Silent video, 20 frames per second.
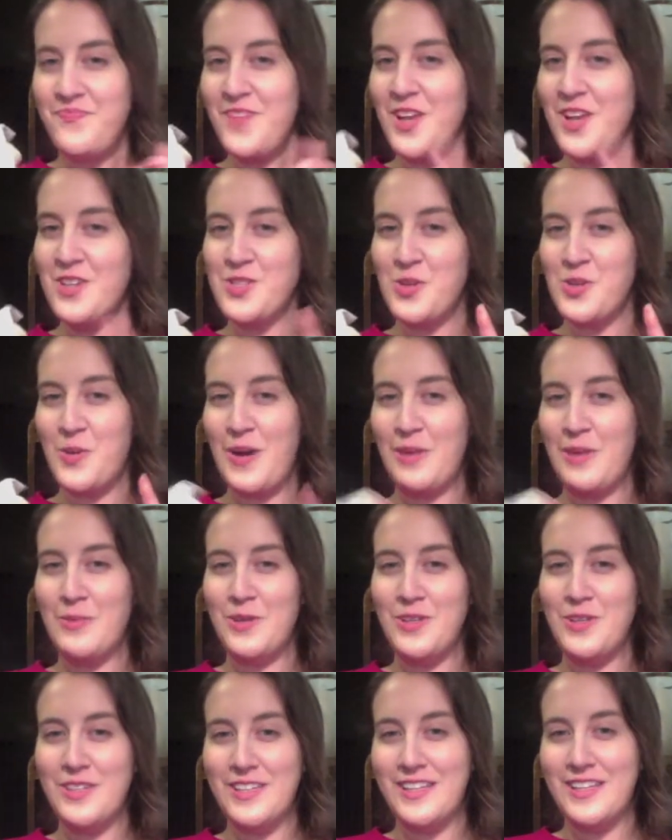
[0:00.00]
So I
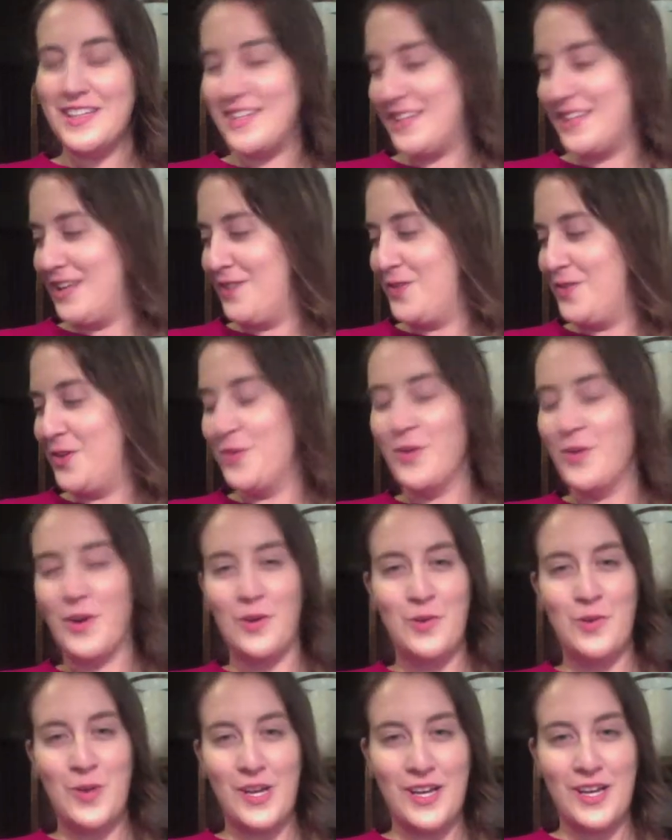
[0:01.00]
will give you a
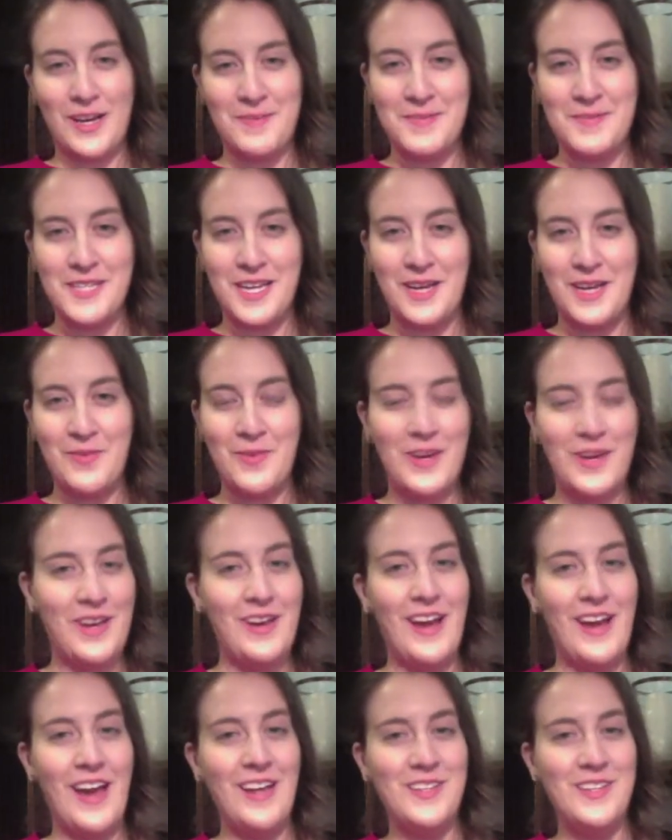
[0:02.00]
quick update
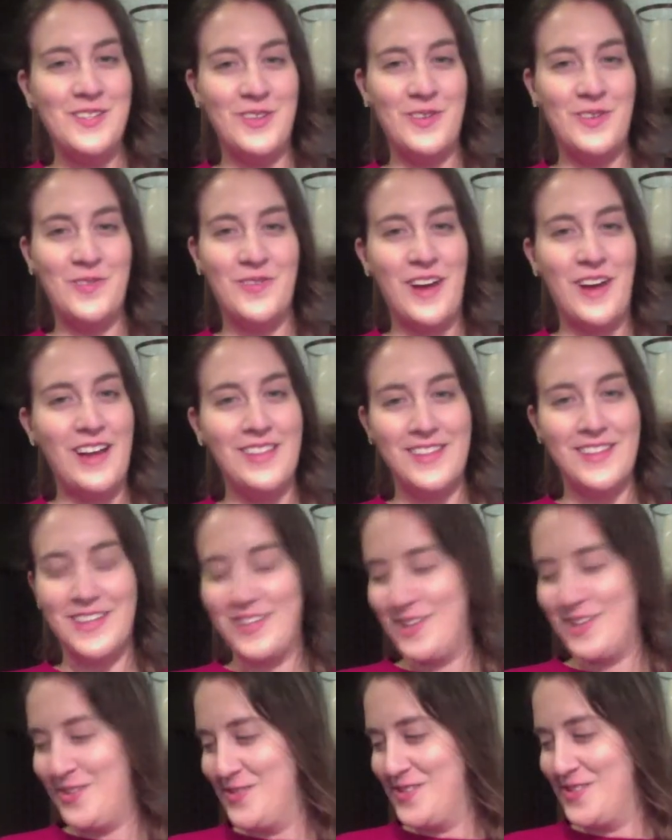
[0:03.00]
when I do finally
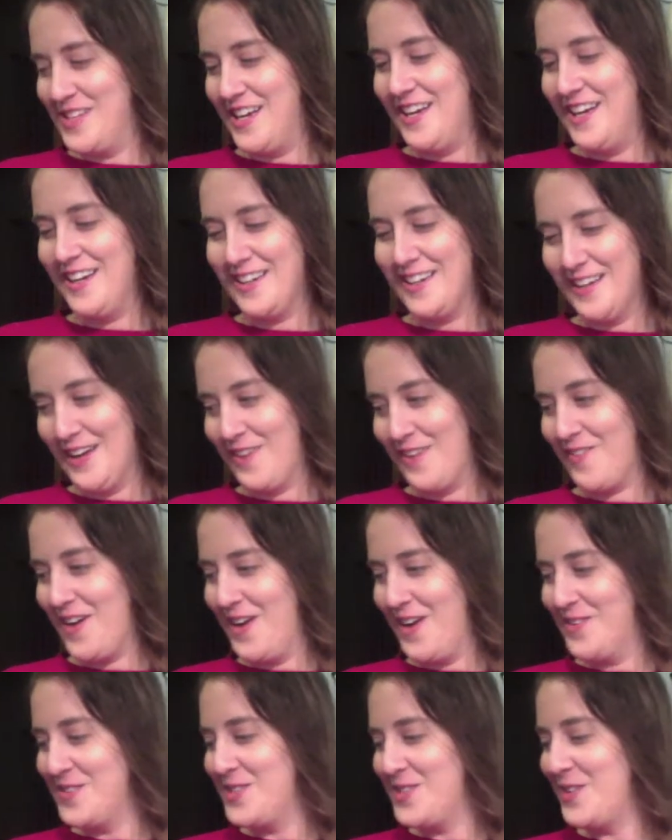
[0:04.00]
use it and get
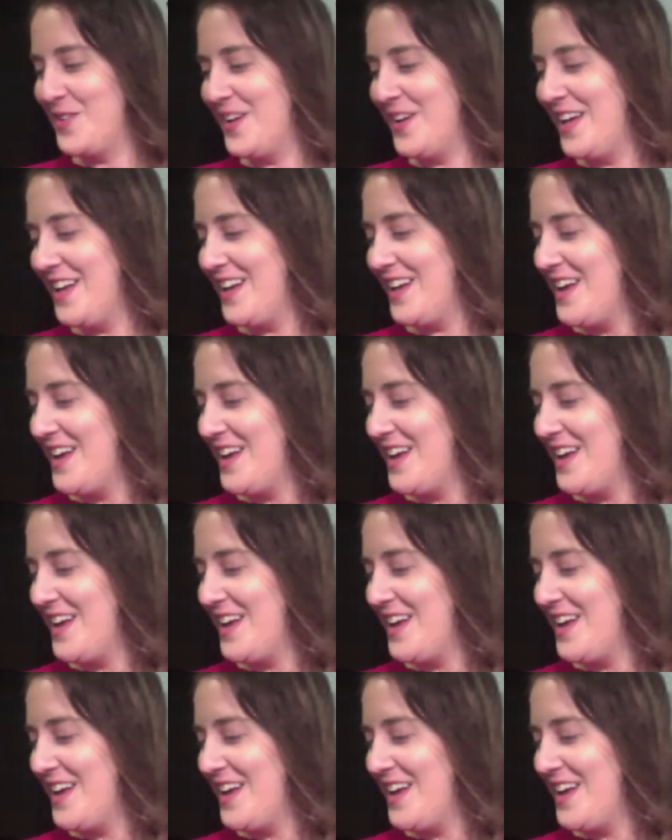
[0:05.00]
around to it.